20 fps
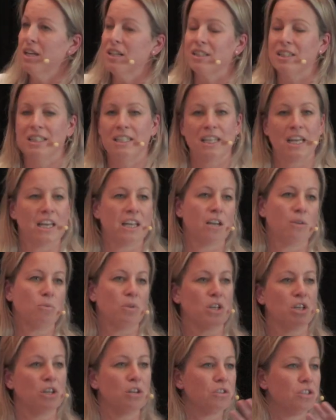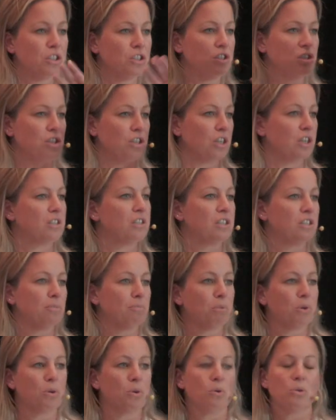today I want you to
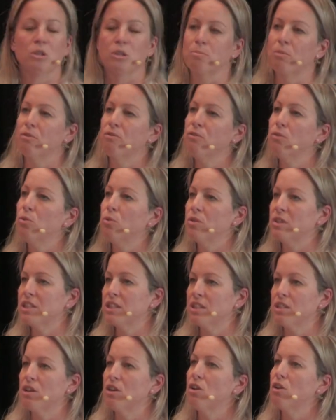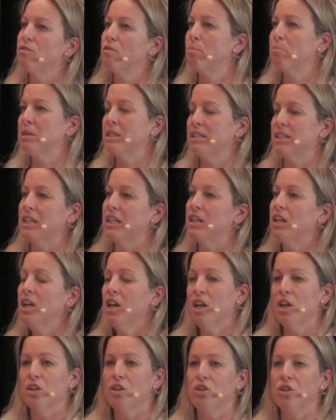just pause before the start of a busy
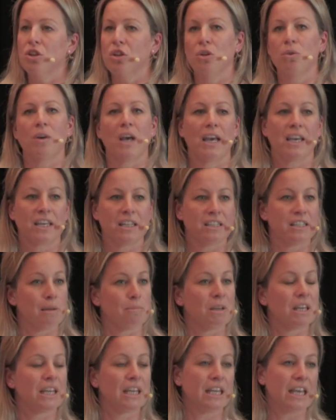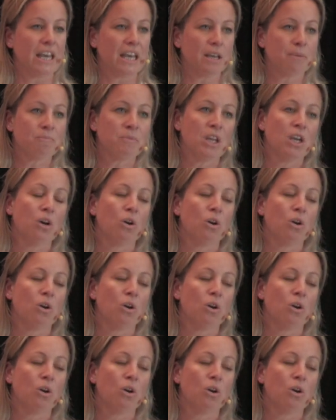new academic year,